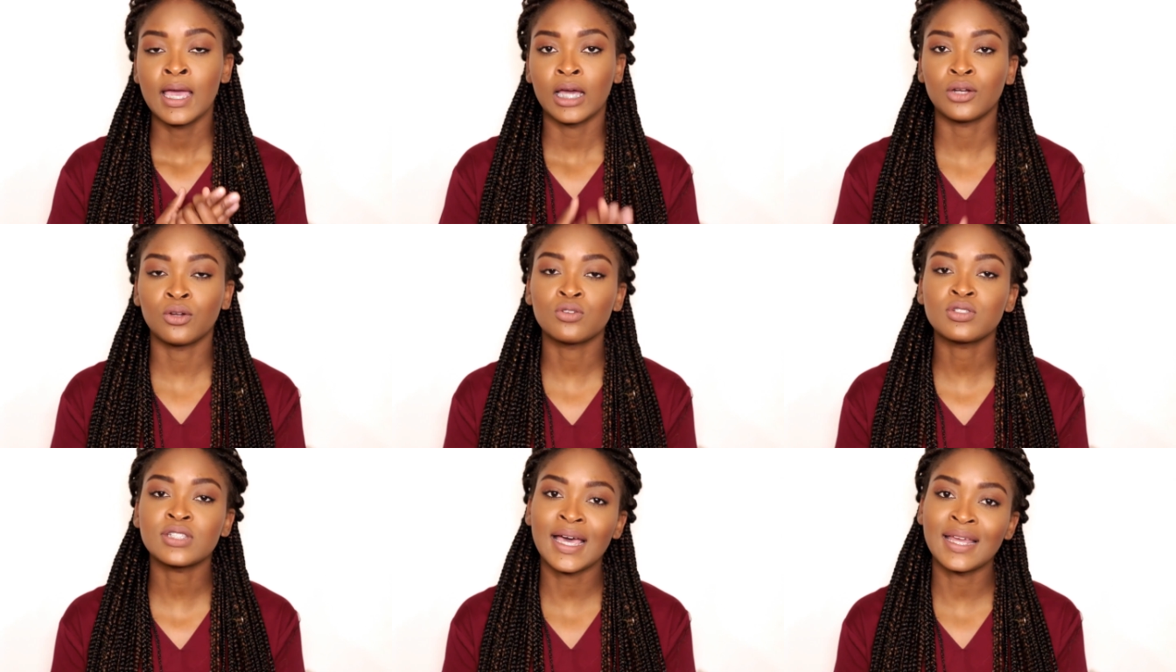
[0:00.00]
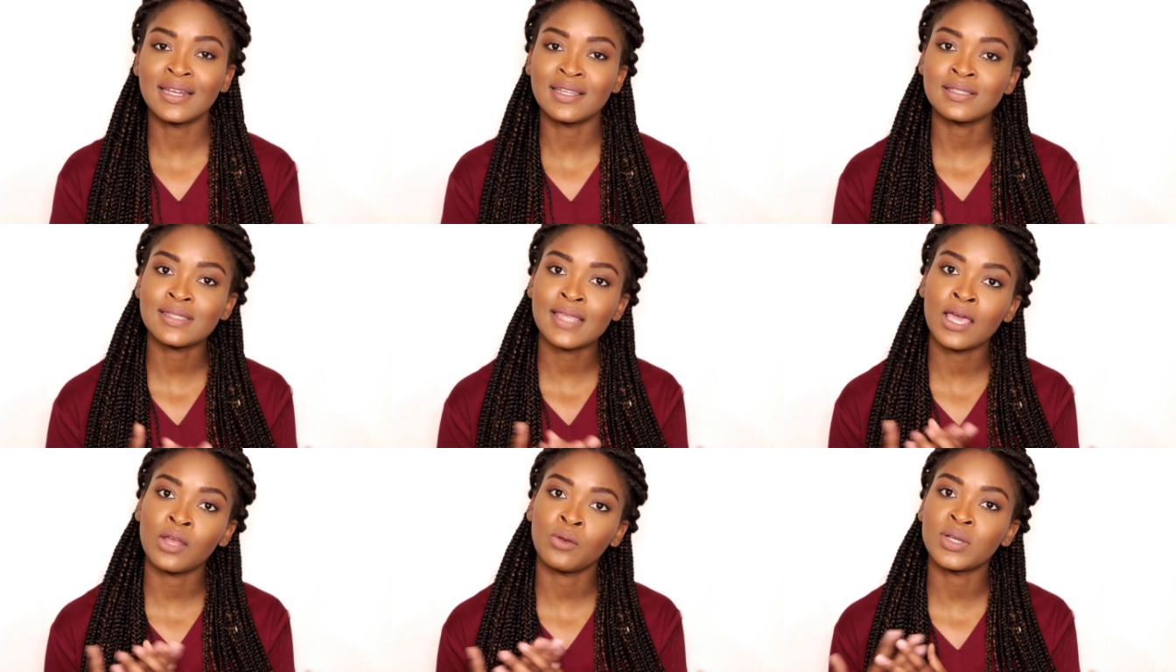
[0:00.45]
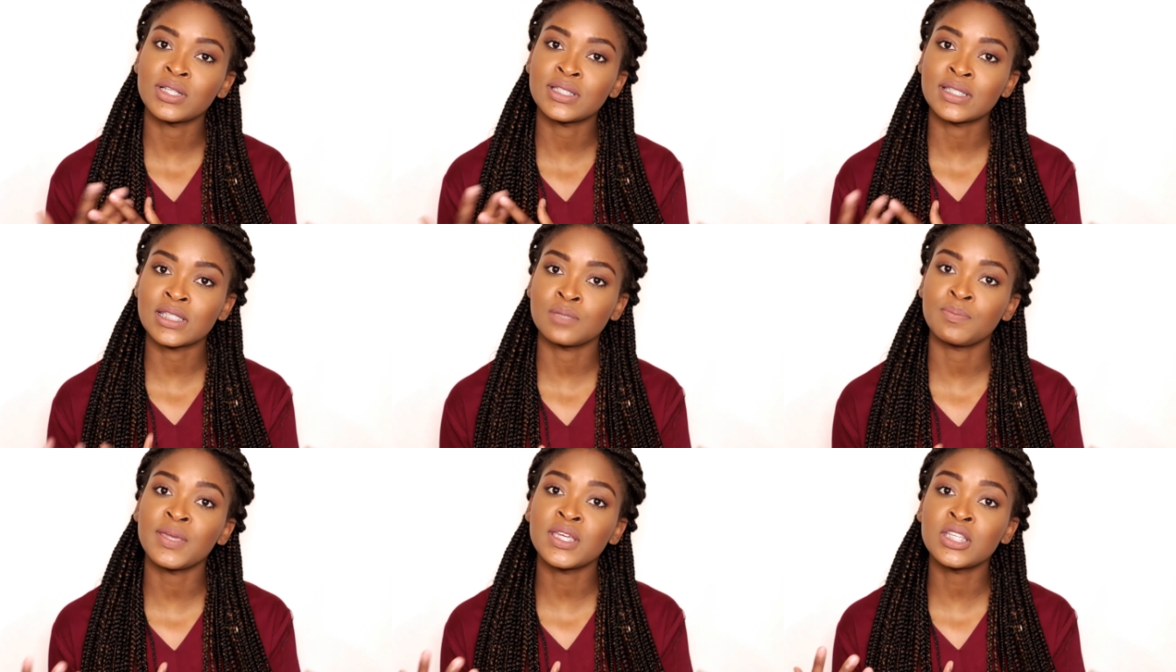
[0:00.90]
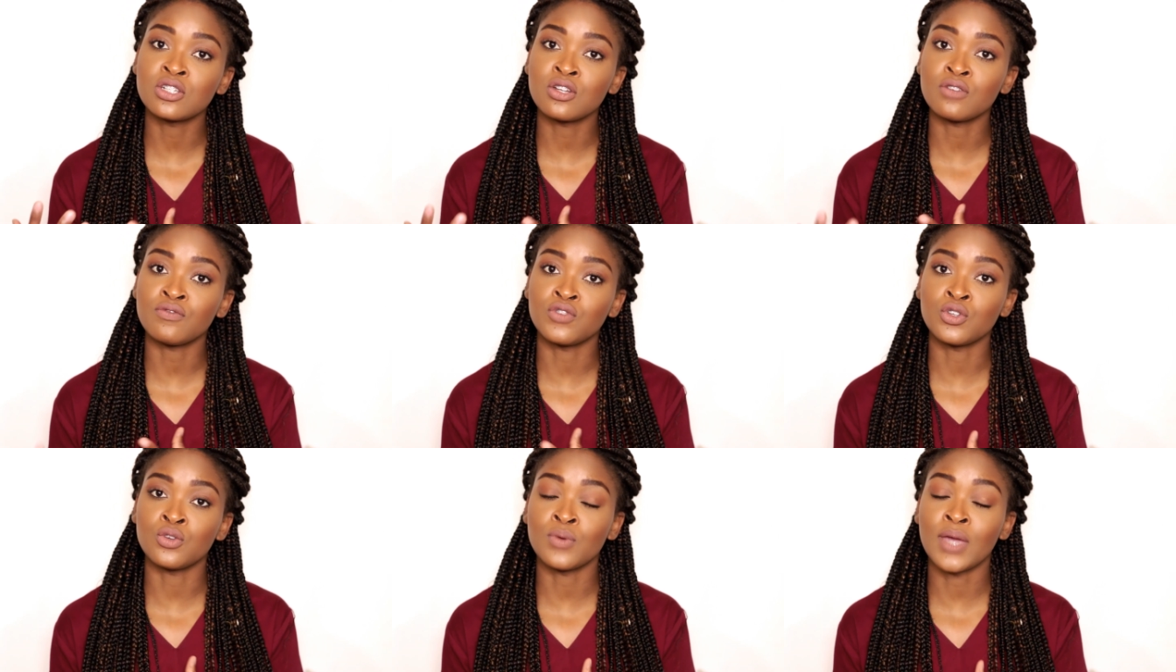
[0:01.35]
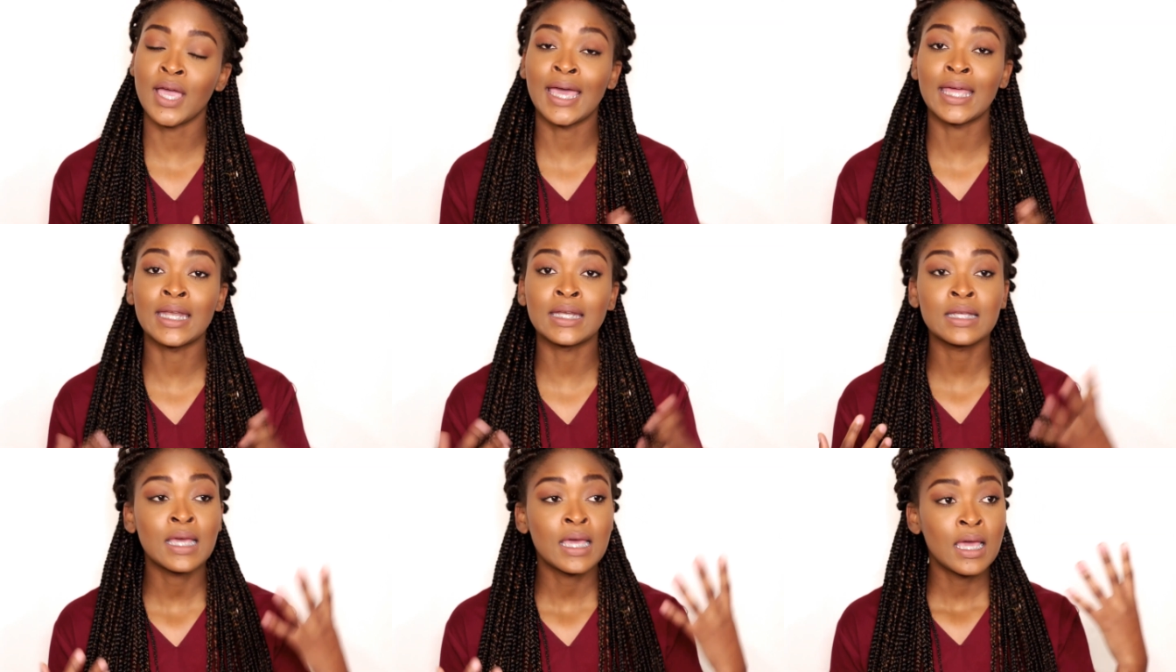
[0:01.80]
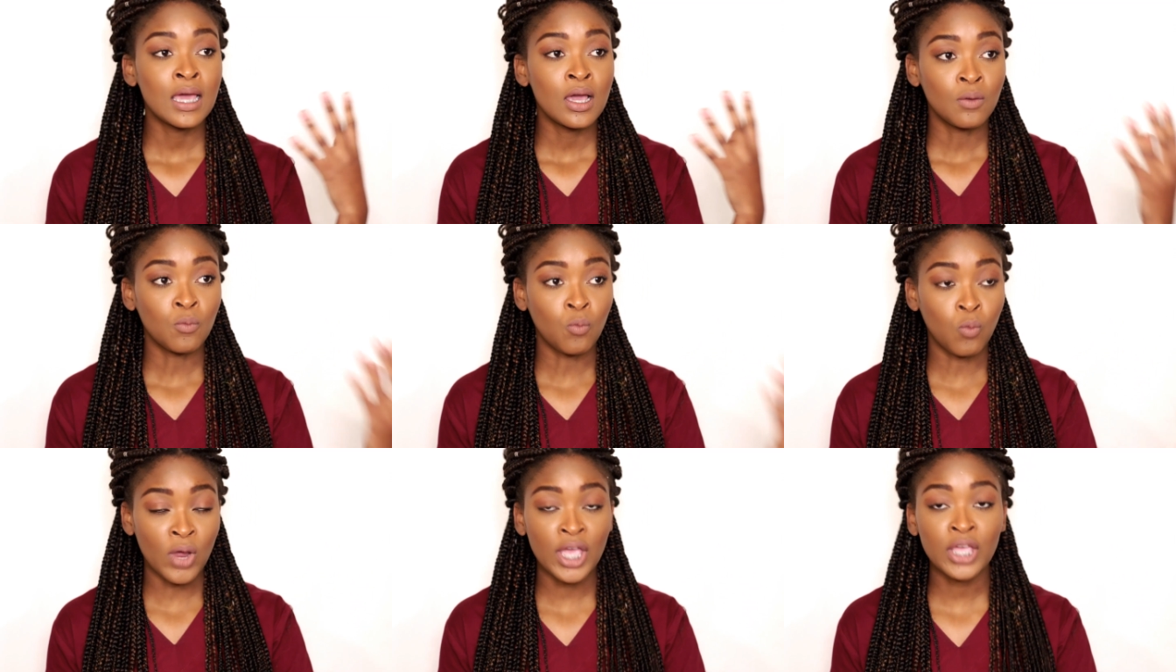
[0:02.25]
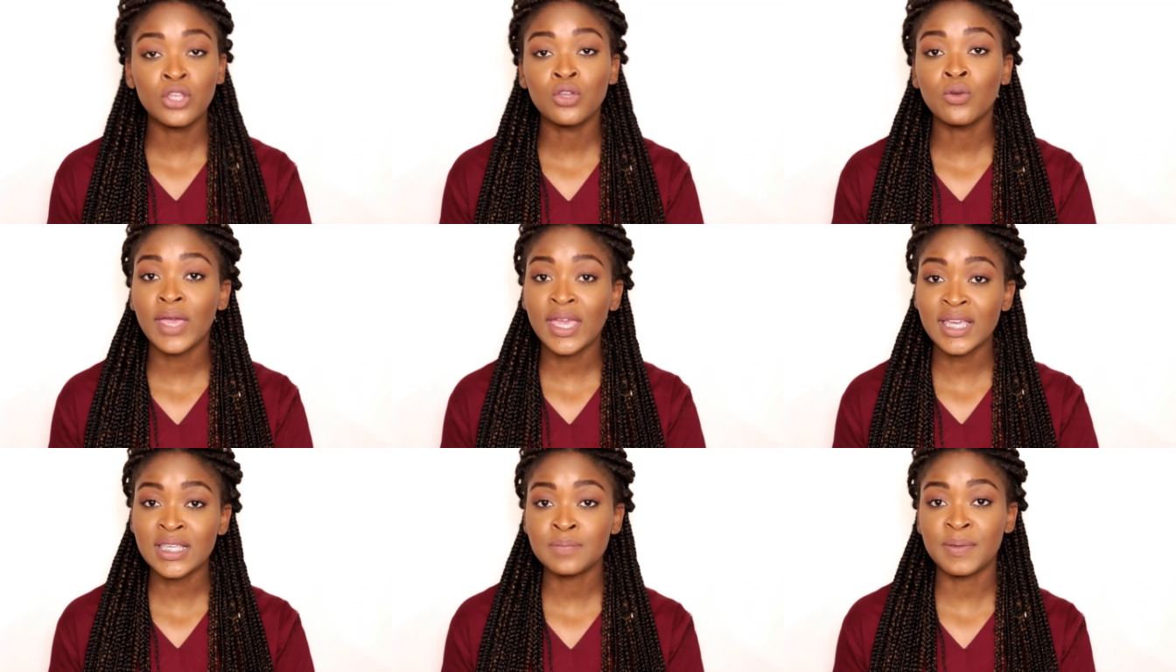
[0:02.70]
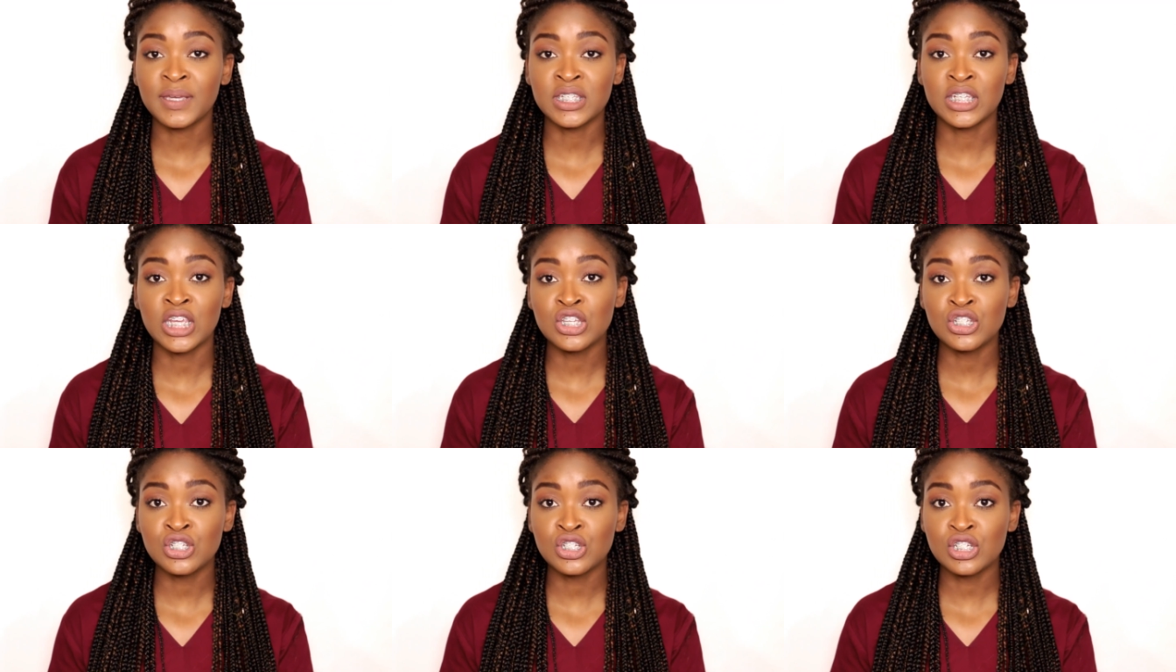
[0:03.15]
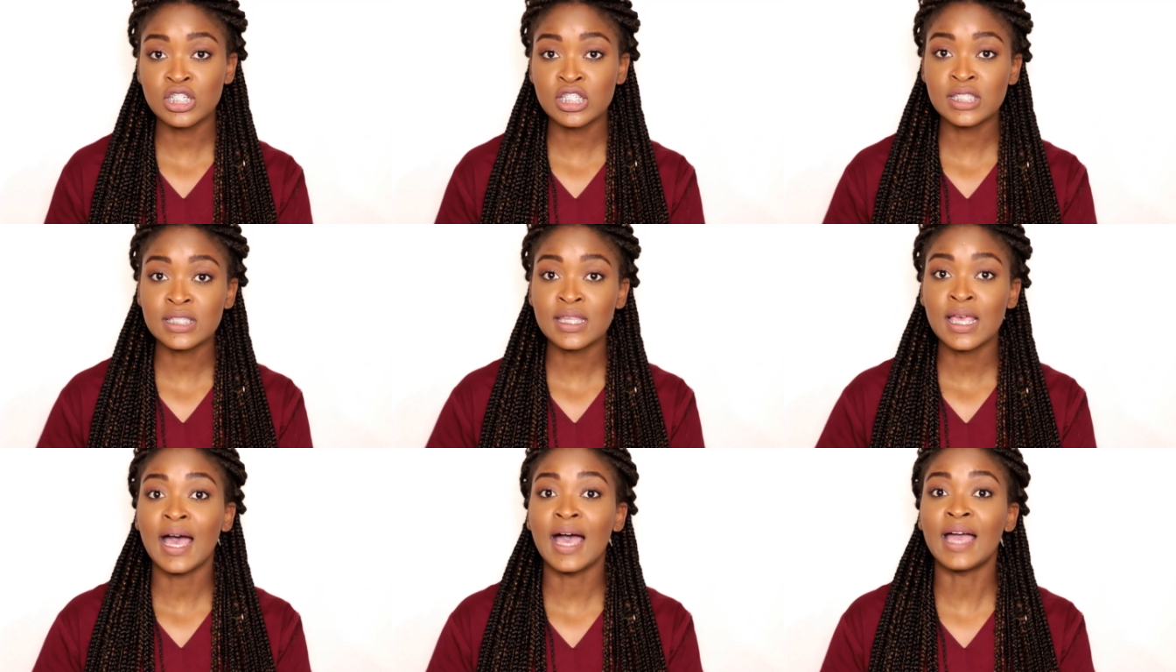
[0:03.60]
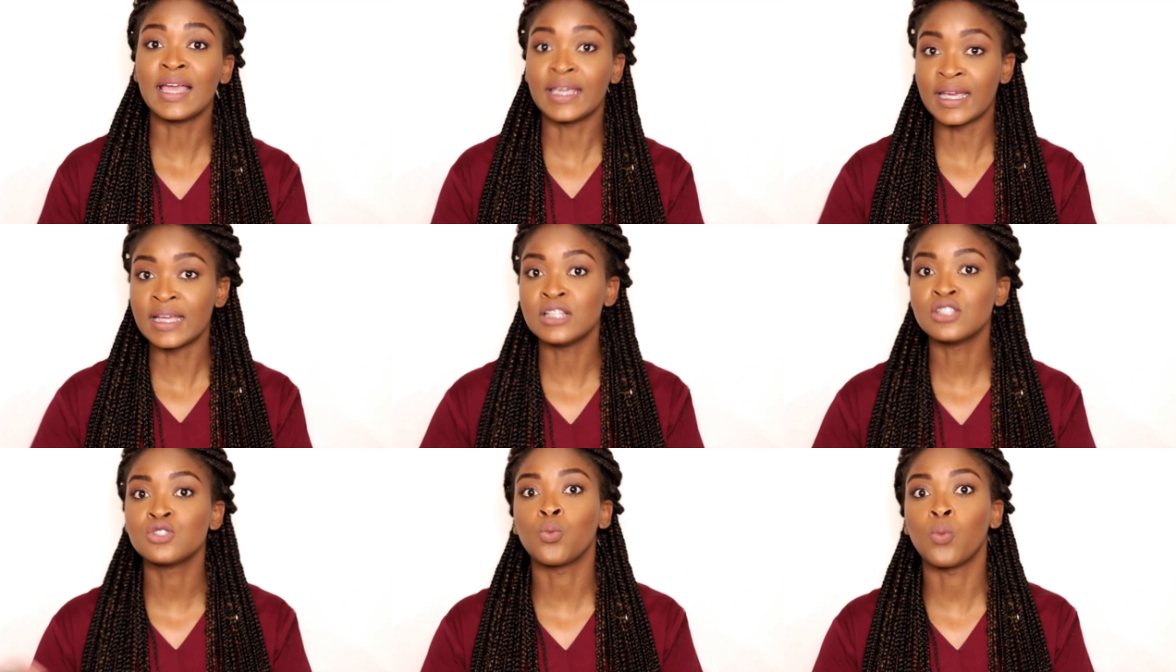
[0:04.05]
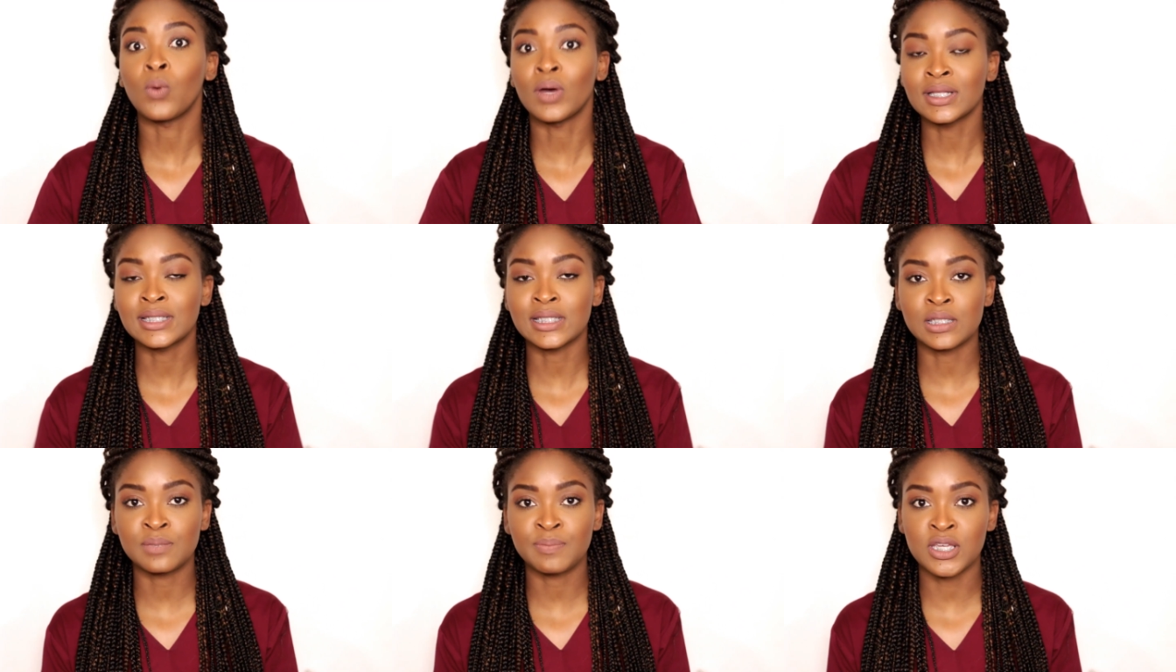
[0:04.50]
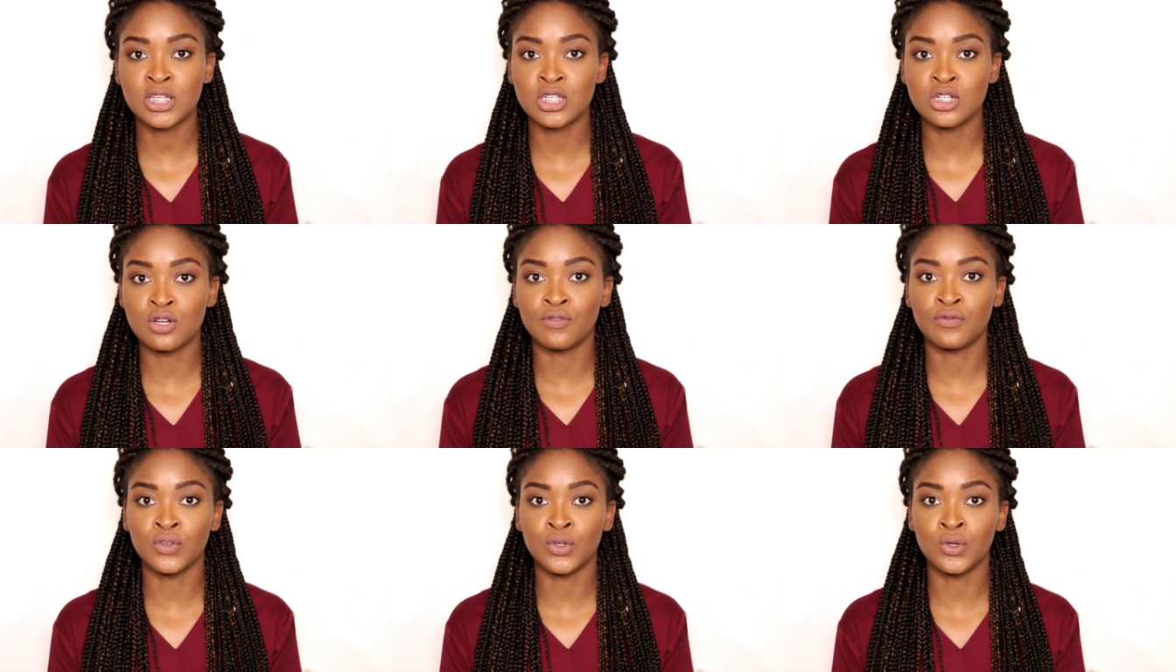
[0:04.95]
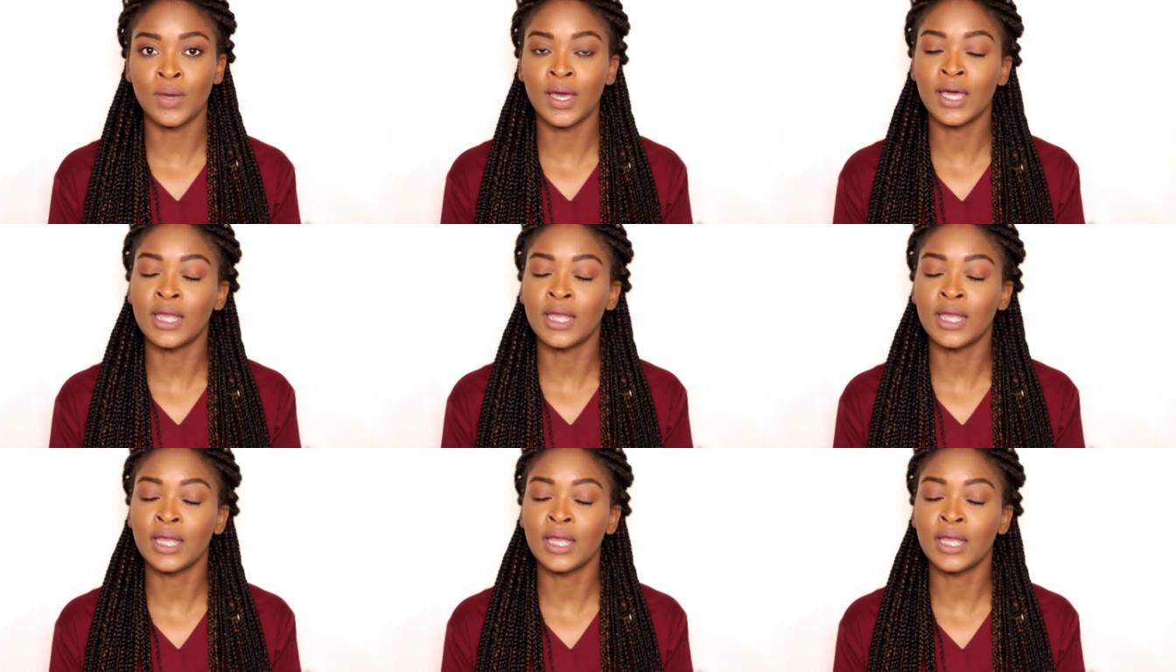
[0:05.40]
and also understand what's expected of you and weigh your expectations against what's expected of you.